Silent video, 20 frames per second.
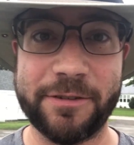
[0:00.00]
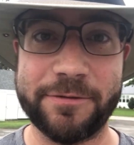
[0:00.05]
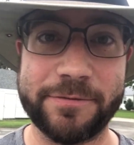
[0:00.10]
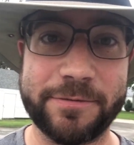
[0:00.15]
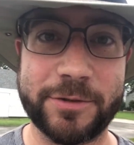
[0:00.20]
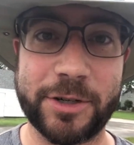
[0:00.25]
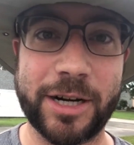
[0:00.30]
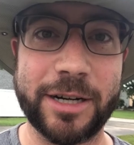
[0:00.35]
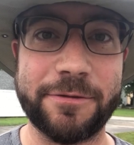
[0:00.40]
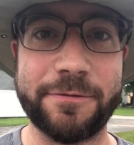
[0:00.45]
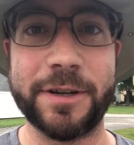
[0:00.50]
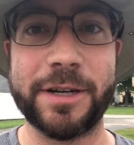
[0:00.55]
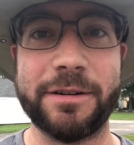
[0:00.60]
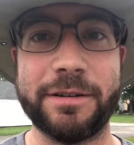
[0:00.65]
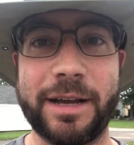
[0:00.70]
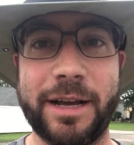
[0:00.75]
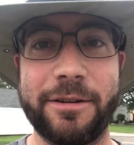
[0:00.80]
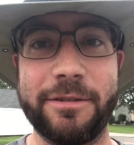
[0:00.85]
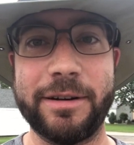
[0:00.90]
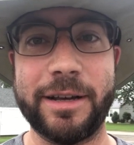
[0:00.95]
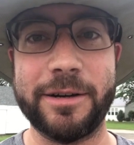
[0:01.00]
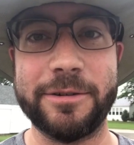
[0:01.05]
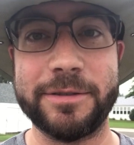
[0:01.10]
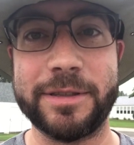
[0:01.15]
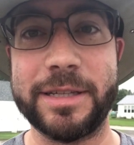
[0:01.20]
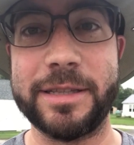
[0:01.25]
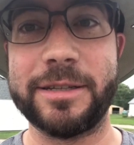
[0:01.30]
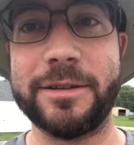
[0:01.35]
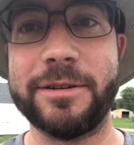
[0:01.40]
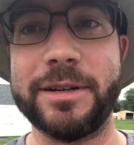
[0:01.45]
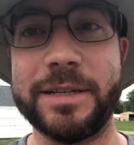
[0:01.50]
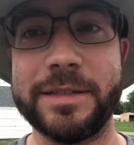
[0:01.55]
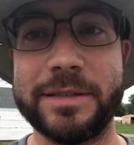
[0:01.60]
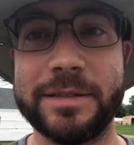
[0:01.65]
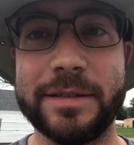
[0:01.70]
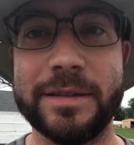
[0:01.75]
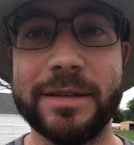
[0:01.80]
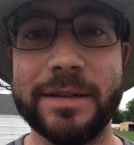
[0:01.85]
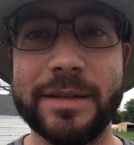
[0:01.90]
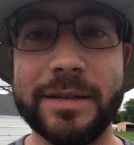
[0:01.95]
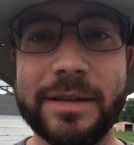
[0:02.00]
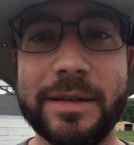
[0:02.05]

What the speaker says: I've tried to figure it out, and I don't think there is.